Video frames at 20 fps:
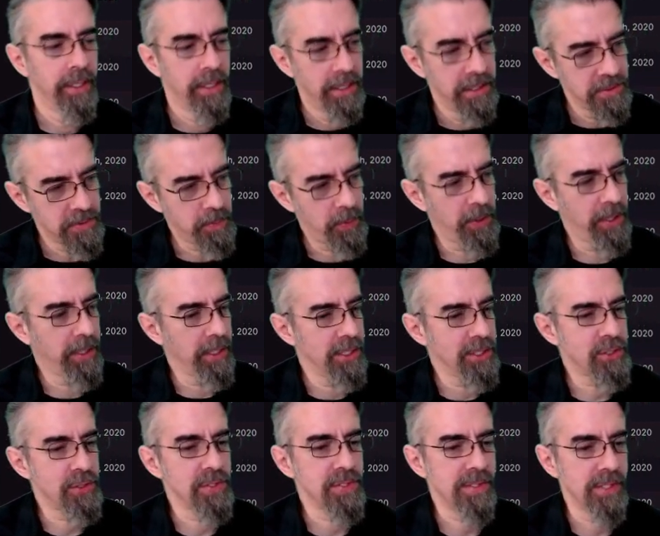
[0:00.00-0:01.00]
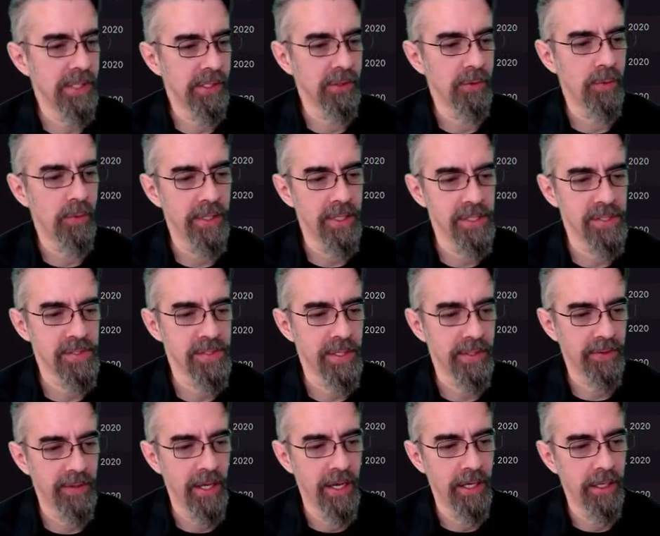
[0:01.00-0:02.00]
It's pretty interesting the way they
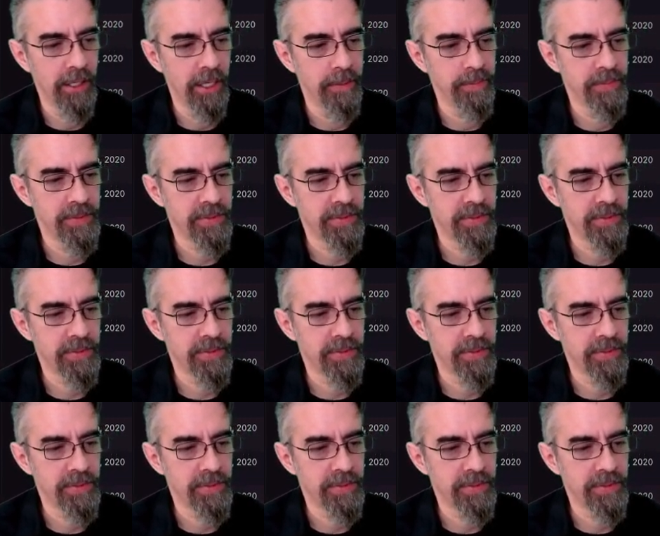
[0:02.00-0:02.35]
set that up.